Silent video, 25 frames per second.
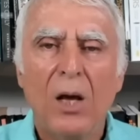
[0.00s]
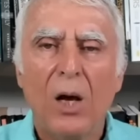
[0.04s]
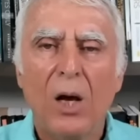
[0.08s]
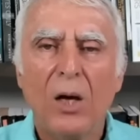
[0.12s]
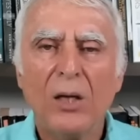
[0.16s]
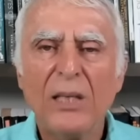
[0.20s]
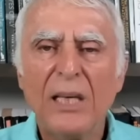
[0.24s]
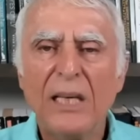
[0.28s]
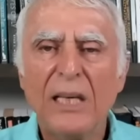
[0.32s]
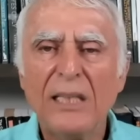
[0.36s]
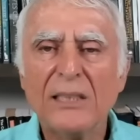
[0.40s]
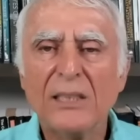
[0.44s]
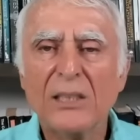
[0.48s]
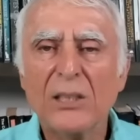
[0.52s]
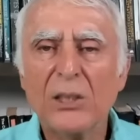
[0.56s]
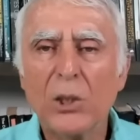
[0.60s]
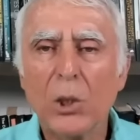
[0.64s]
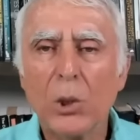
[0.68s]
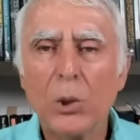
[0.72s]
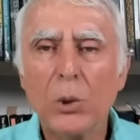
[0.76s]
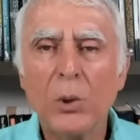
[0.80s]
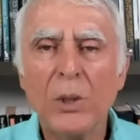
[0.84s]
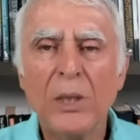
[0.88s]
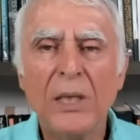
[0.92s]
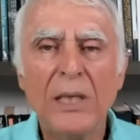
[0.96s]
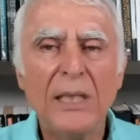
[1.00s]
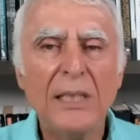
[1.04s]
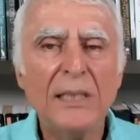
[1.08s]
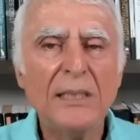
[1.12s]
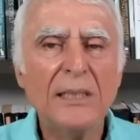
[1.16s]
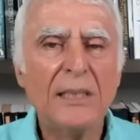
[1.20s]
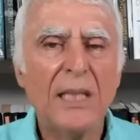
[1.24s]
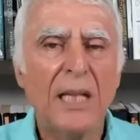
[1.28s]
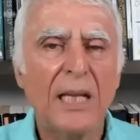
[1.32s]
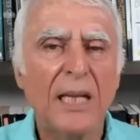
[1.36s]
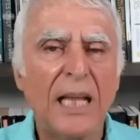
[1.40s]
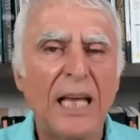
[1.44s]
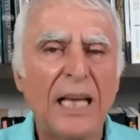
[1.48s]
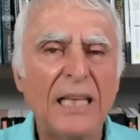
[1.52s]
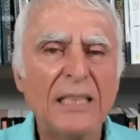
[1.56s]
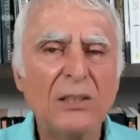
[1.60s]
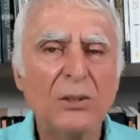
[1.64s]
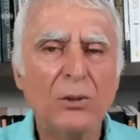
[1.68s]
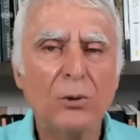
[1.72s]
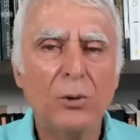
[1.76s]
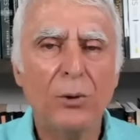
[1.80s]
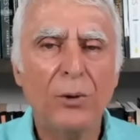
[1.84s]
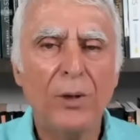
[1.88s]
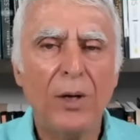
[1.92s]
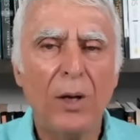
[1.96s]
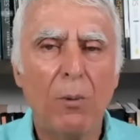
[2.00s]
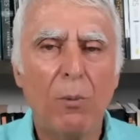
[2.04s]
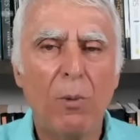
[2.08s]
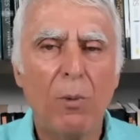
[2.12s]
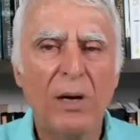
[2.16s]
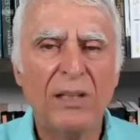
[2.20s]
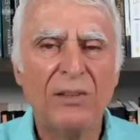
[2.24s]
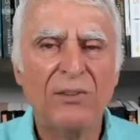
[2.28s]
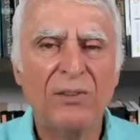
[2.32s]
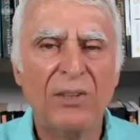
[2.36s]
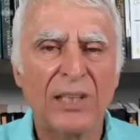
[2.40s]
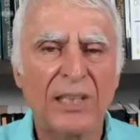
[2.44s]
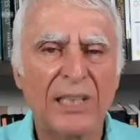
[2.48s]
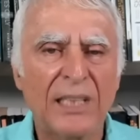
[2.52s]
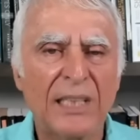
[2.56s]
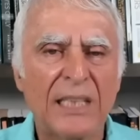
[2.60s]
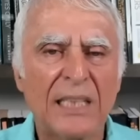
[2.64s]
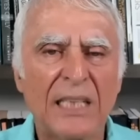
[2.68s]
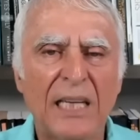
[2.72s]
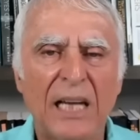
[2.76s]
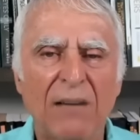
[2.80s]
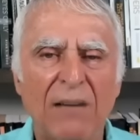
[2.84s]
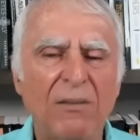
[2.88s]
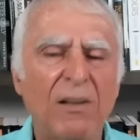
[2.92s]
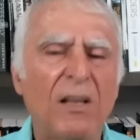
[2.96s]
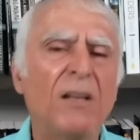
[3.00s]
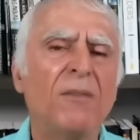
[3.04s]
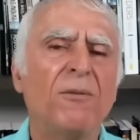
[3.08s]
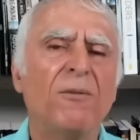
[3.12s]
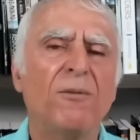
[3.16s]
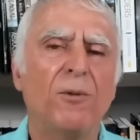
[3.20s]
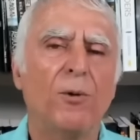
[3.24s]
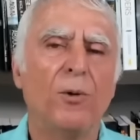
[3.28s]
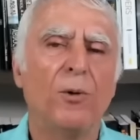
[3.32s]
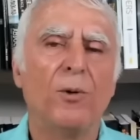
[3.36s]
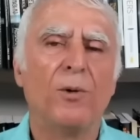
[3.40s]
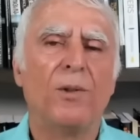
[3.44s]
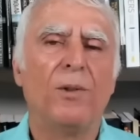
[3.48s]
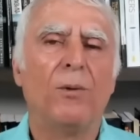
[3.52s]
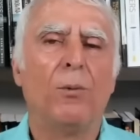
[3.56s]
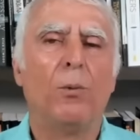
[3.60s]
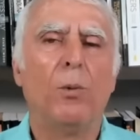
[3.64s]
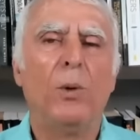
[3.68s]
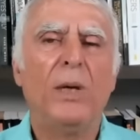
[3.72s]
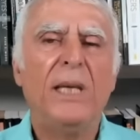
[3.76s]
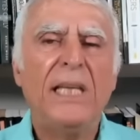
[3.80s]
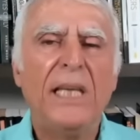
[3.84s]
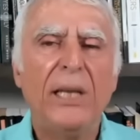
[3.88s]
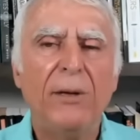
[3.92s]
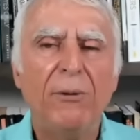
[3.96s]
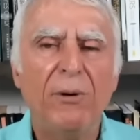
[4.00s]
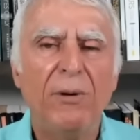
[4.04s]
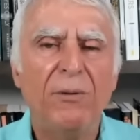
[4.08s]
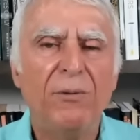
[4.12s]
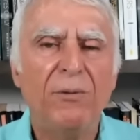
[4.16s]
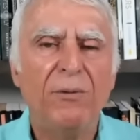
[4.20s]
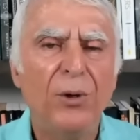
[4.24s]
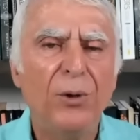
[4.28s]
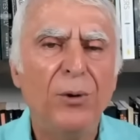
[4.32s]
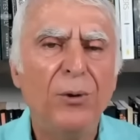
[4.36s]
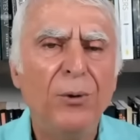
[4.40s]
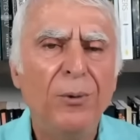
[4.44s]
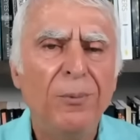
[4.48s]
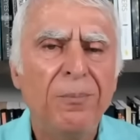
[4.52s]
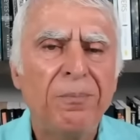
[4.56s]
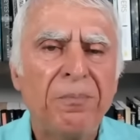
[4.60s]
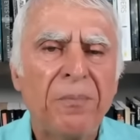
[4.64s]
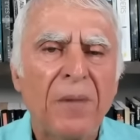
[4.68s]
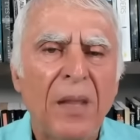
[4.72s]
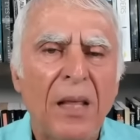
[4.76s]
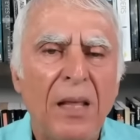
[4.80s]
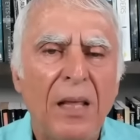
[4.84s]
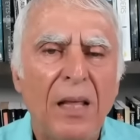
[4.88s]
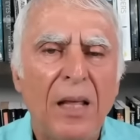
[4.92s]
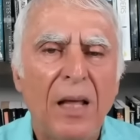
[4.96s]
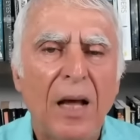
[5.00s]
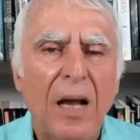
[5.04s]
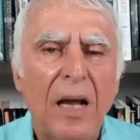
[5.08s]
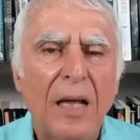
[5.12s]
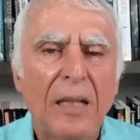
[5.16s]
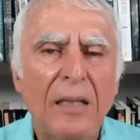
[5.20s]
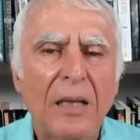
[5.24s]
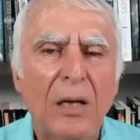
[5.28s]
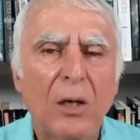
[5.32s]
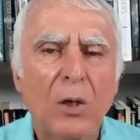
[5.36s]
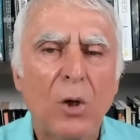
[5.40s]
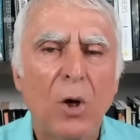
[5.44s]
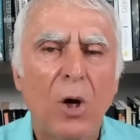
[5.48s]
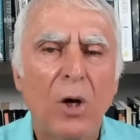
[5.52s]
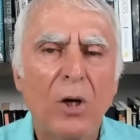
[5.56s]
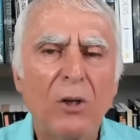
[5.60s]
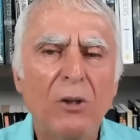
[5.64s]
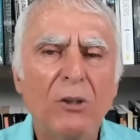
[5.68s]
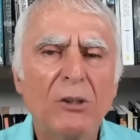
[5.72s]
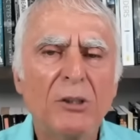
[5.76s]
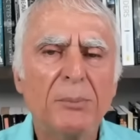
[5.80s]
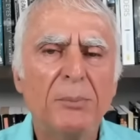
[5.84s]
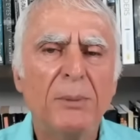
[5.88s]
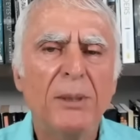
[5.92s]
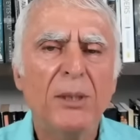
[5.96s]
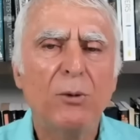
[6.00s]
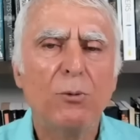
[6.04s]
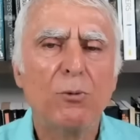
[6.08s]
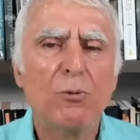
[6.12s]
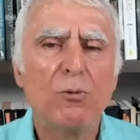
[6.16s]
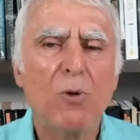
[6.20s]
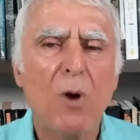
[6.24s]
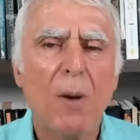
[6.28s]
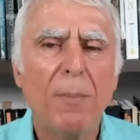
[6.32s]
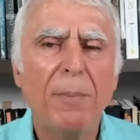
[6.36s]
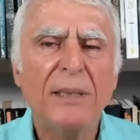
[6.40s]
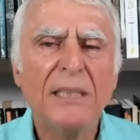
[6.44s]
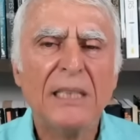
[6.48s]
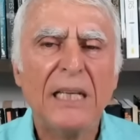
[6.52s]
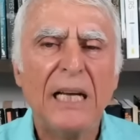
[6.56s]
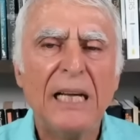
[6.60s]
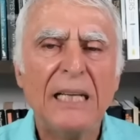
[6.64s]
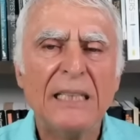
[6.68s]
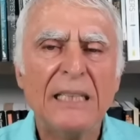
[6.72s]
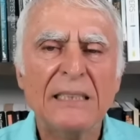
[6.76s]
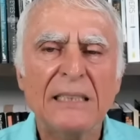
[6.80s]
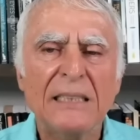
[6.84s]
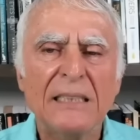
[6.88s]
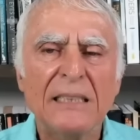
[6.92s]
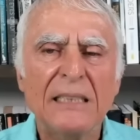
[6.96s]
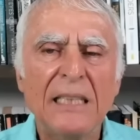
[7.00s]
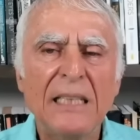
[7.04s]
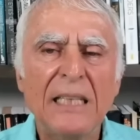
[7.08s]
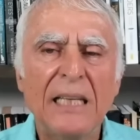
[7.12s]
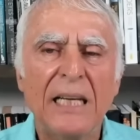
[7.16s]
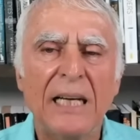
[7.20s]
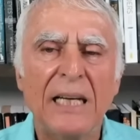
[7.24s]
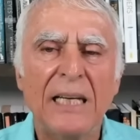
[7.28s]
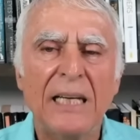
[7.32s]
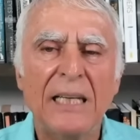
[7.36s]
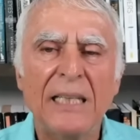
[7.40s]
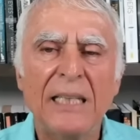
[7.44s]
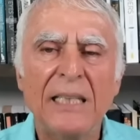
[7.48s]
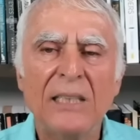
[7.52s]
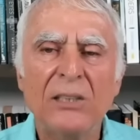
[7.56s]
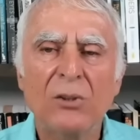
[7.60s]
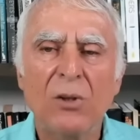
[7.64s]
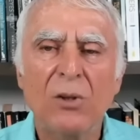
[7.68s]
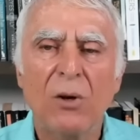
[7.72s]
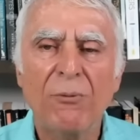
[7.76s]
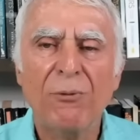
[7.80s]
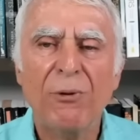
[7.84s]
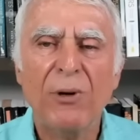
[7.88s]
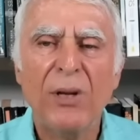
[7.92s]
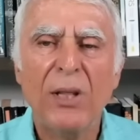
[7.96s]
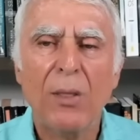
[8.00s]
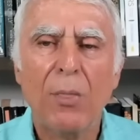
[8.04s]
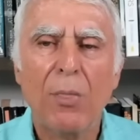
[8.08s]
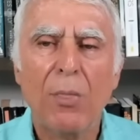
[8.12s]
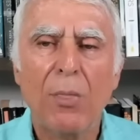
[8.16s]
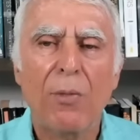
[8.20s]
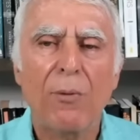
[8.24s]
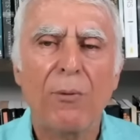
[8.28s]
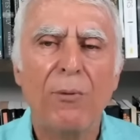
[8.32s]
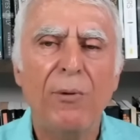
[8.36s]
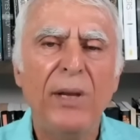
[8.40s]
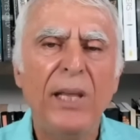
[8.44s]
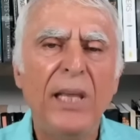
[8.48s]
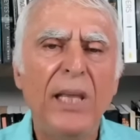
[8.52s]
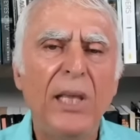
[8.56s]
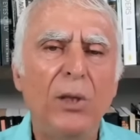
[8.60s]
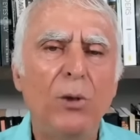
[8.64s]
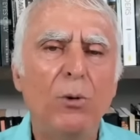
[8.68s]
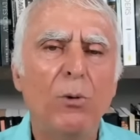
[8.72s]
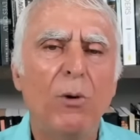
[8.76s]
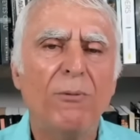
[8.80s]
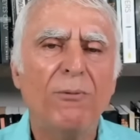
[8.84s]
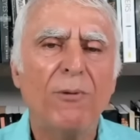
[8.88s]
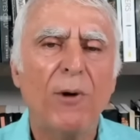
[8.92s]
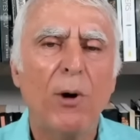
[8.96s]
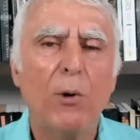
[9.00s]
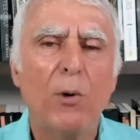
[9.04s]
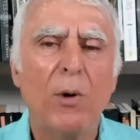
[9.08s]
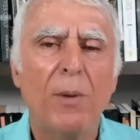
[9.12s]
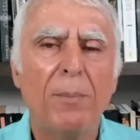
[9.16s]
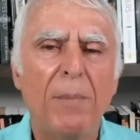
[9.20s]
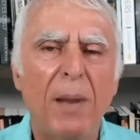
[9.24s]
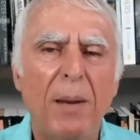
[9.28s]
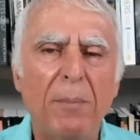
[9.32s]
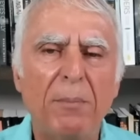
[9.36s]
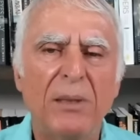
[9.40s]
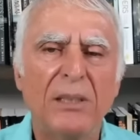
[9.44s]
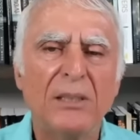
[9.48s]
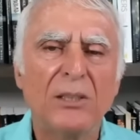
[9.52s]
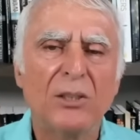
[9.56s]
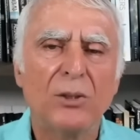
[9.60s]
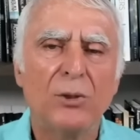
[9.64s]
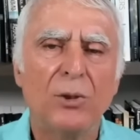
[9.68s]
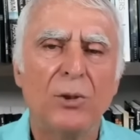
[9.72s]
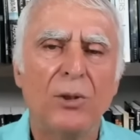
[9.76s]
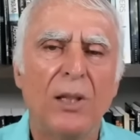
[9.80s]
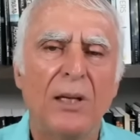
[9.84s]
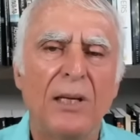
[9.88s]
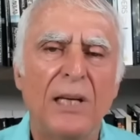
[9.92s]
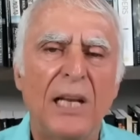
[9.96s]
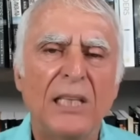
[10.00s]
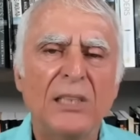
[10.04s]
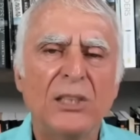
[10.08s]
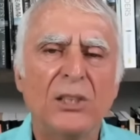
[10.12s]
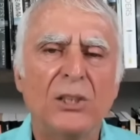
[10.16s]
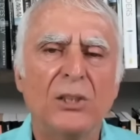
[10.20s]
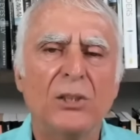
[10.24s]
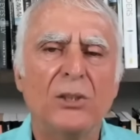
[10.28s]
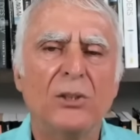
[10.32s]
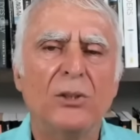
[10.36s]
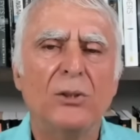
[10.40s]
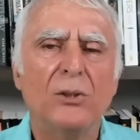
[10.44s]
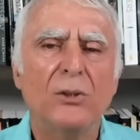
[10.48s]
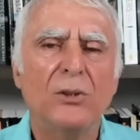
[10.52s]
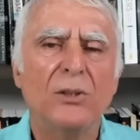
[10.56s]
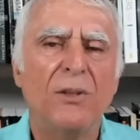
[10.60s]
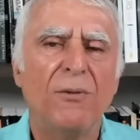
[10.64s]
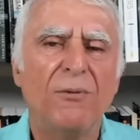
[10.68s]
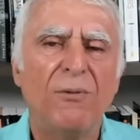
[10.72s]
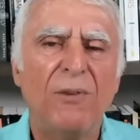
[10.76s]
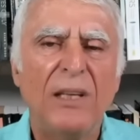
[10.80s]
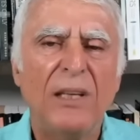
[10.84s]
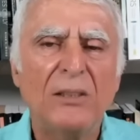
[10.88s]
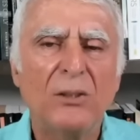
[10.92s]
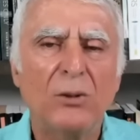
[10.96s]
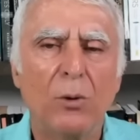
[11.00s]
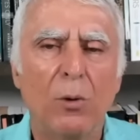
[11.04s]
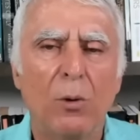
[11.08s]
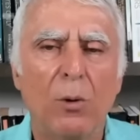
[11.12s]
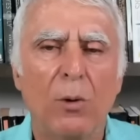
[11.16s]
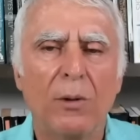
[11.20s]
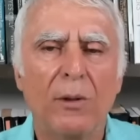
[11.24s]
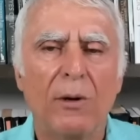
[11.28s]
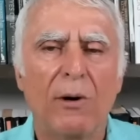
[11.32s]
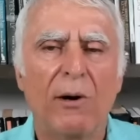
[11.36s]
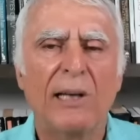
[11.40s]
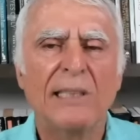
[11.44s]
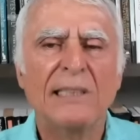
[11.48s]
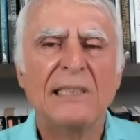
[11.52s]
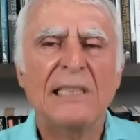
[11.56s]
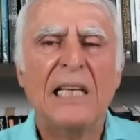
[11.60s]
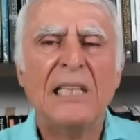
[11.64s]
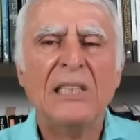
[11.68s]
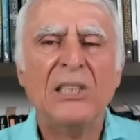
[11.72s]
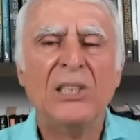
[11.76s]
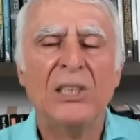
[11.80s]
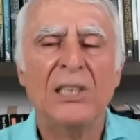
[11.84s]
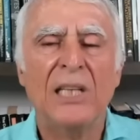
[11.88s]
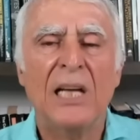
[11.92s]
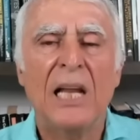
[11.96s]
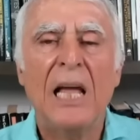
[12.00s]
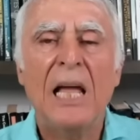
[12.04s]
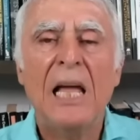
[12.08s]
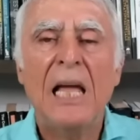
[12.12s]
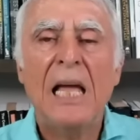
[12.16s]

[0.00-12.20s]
Okay, so here's the last story I wanted to cover for the Week in Review. The Congressman Robert Garcia is offering three UFO amendments to the National Defense Authorization